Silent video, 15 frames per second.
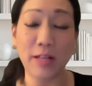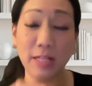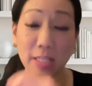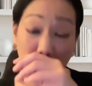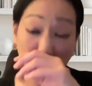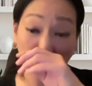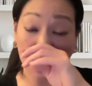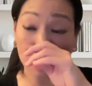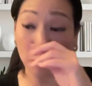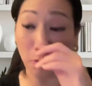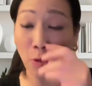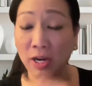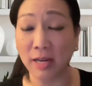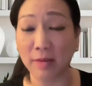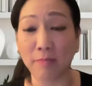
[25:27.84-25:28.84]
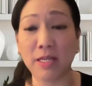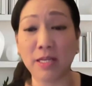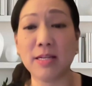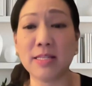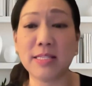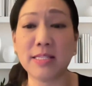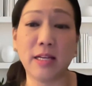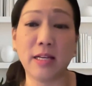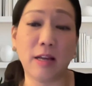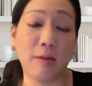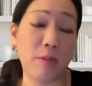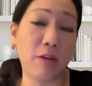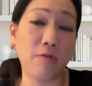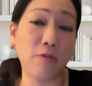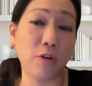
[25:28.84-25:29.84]
no, that's a great point because then, I
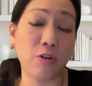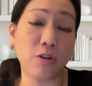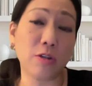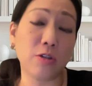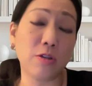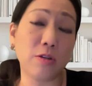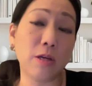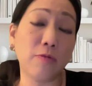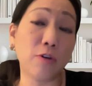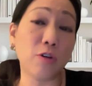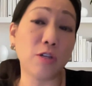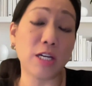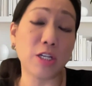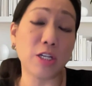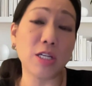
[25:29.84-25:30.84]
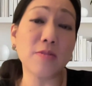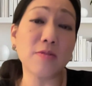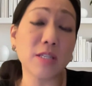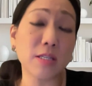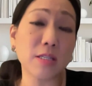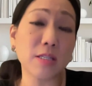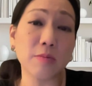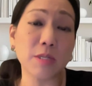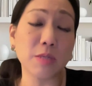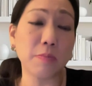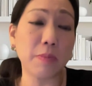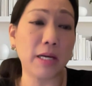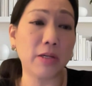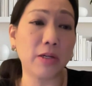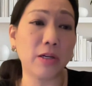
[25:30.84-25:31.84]
mean, if your digestive system is
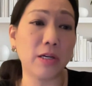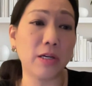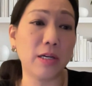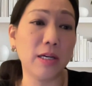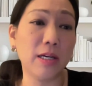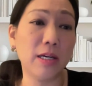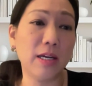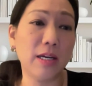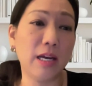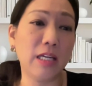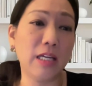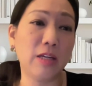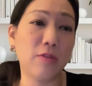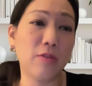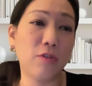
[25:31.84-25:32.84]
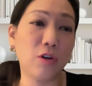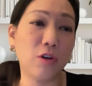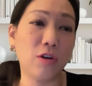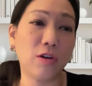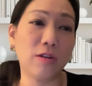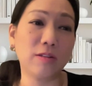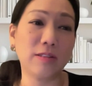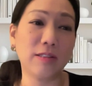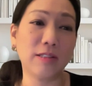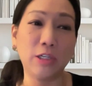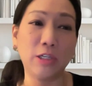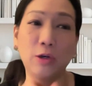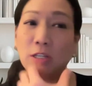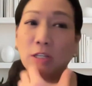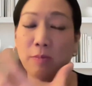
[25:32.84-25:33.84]
better and if you're,
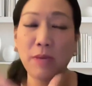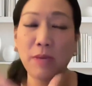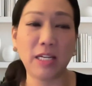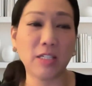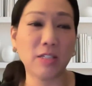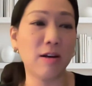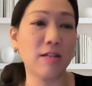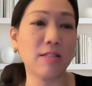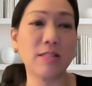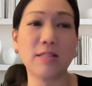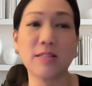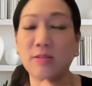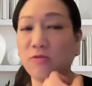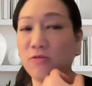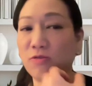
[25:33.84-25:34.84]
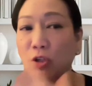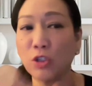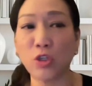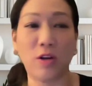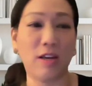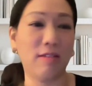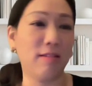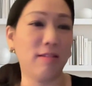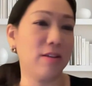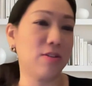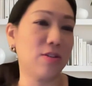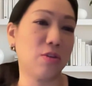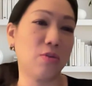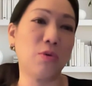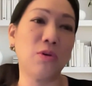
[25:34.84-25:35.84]
eliminating toxins and filtering
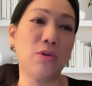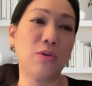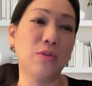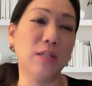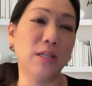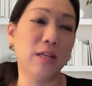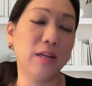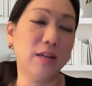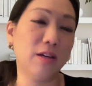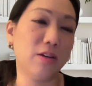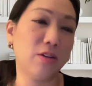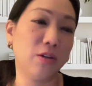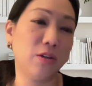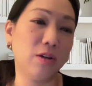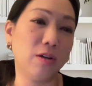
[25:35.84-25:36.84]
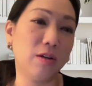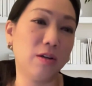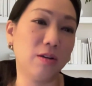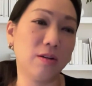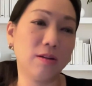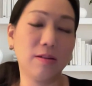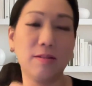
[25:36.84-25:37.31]
things through your,